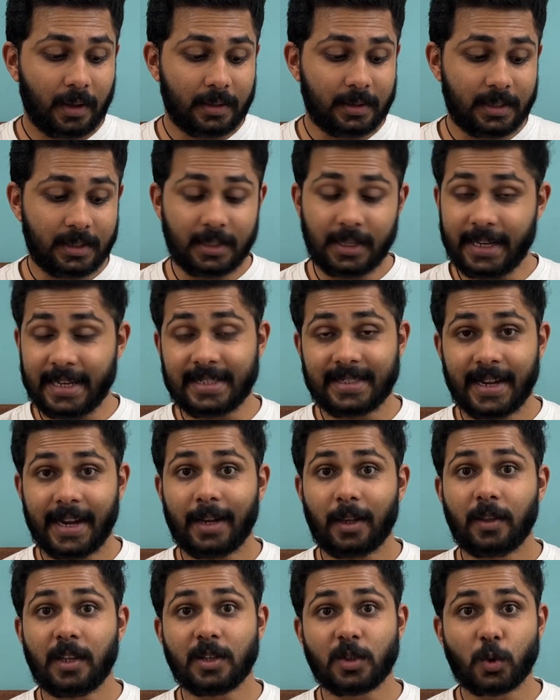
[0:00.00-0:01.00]
he
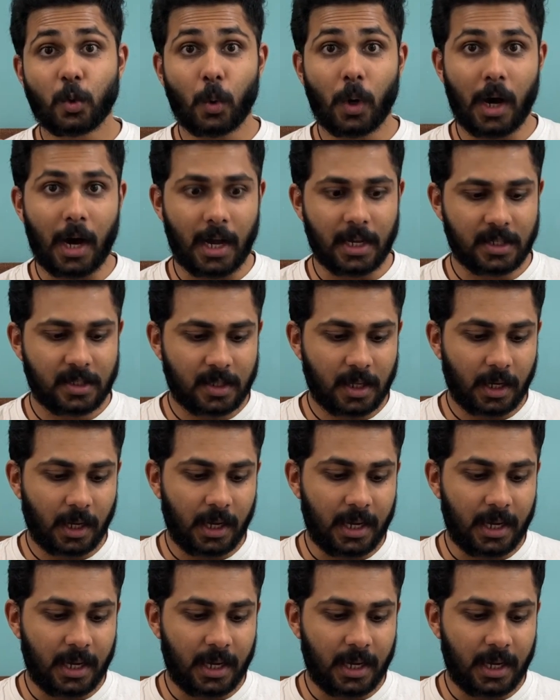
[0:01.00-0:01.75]
said this to Aastak.